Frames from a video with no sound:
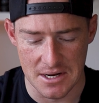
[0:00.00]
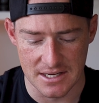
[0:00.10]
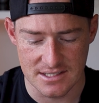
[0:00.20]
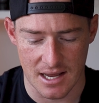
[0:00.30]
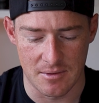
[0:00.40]

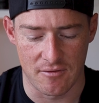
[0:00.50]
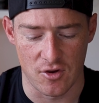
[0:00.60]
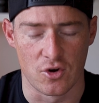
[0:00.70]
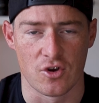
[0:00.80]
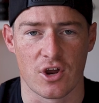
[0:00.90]
but if
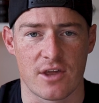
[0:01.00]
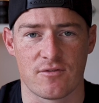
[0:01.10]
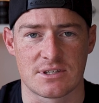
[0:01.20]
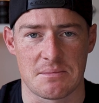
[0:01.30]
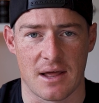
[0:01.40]
you do looking
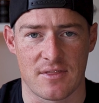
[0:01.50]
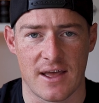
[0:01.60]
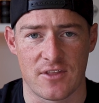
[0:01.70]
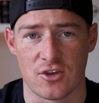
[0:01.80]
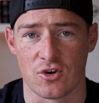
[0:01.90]
for something like
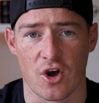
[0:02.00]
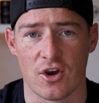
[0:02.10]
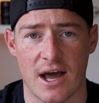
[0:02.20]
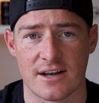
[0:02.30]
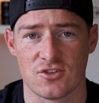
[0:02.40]
that, then you'd go
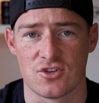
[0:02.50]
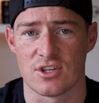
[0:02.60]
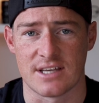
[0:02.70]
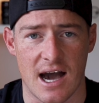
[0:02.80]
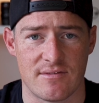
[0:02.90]
down into
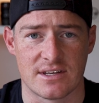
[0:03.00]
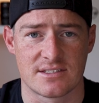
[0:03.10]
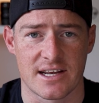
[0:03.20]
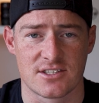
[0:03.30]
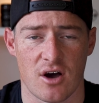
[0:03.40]
the diving
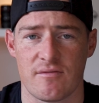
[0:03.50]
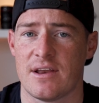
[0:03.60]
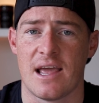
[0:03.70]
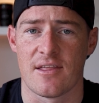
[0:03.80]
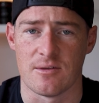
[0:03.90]
sector of
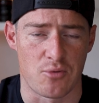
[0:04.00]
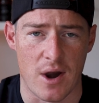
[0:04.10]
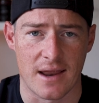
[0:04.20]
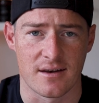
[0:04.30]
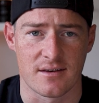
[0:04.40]
any other
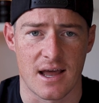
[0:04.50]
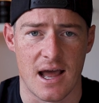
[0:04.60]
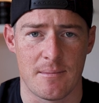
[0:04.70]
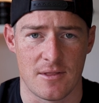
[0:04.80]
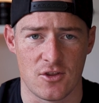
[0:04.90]
brand,
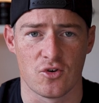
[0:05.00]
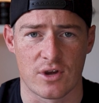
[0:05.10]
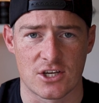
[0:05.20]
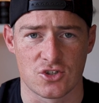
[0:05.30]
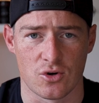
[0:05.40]
and you'll
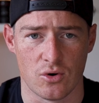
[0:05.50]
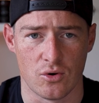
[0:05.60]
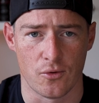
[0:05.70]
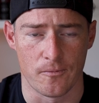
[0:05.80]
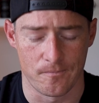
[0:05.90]
get
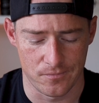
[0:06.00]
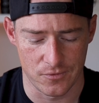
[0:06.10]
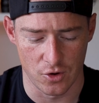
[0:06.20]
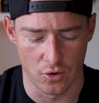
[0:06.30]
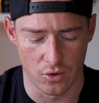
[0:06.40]
your
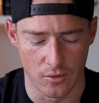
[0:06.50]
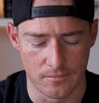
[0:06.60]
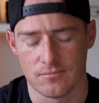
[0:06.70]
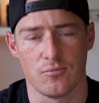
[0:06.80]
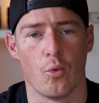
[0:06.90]
your
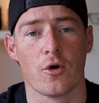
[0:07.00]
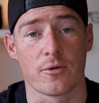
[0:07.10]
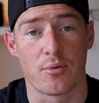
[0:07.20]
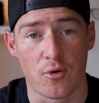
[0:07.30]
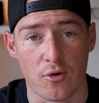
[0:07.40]

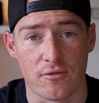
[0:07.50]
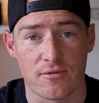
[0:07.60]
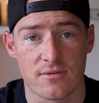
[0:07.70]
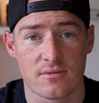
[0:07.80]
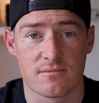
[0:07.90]

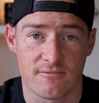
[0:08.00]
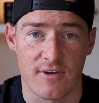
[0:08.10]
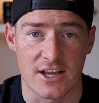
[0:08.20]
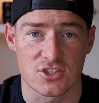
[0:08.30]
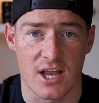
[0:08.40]
waterproof
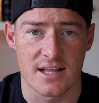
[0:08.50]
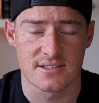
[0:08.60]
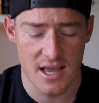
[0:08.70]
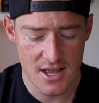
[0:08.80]
flashlights.